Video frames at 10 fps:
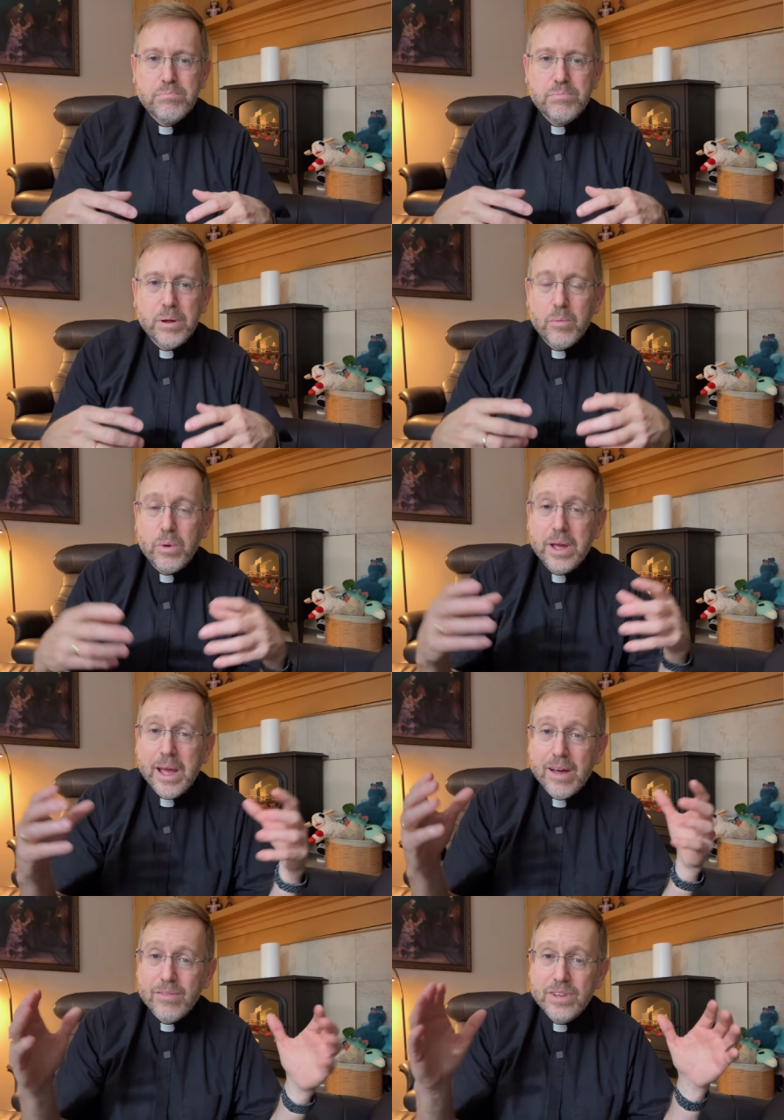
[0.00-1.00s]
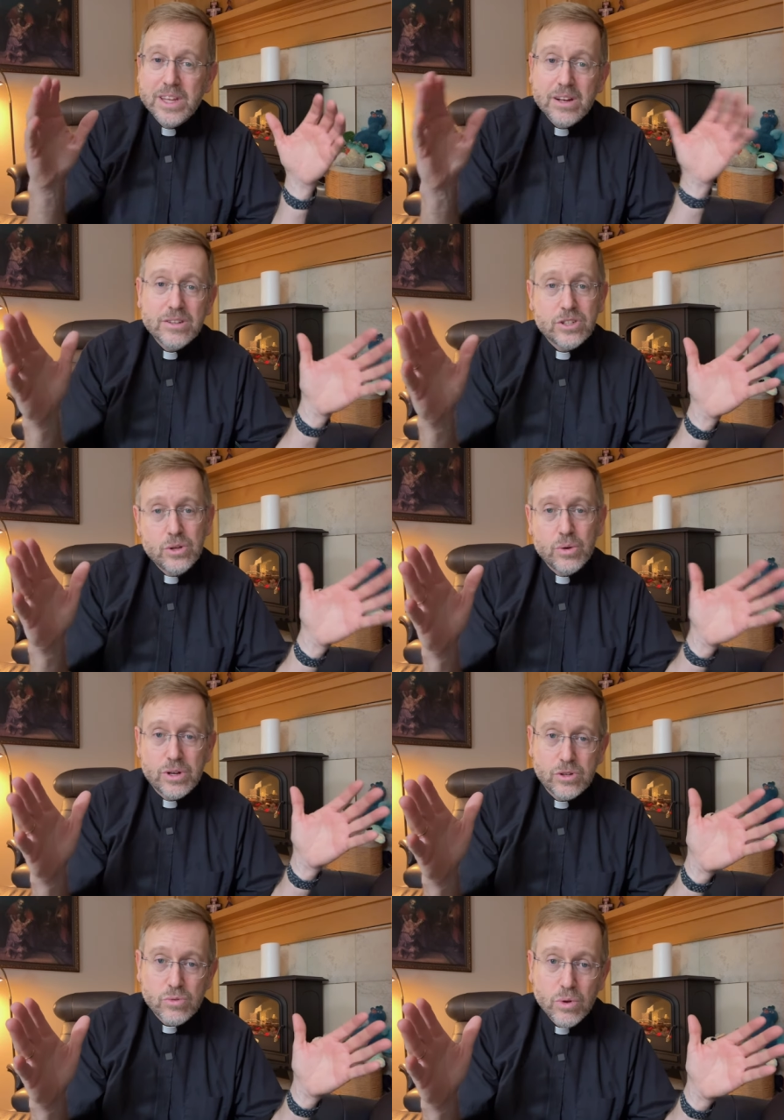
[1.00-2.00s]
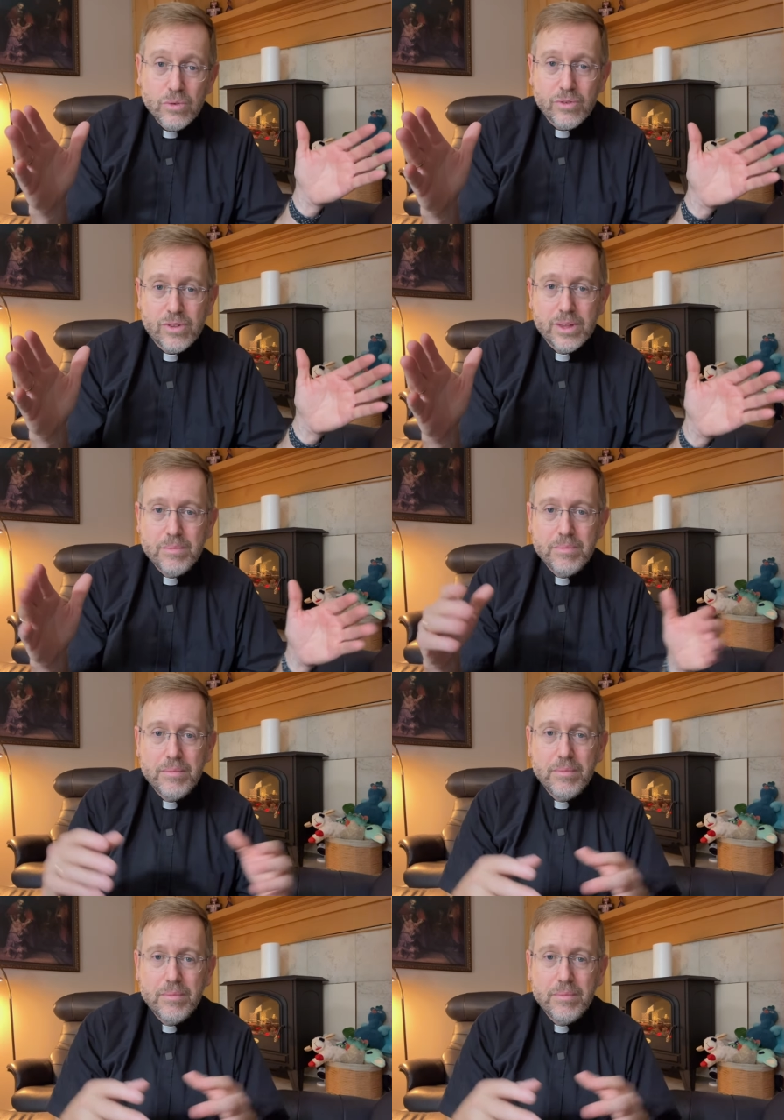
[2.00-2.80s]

but we have little to no control over them.